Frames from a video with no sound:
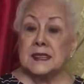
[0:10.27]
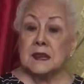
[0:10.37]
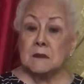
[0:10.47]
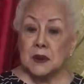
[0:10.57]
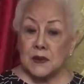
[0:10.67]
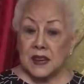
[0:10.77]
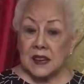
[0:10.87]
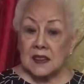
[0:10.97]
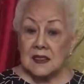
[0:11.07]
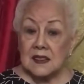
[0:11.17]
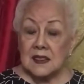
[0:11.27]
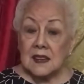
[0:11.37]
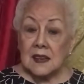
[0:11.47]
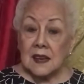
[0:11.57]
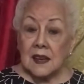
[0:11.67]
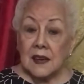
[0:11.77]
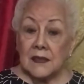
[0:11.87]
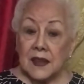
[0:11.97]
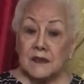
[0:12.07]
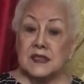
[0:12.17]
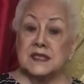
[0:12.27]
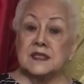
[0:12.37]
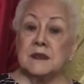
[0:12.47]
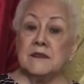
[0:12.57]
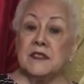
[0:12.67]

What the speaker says: in America. There is a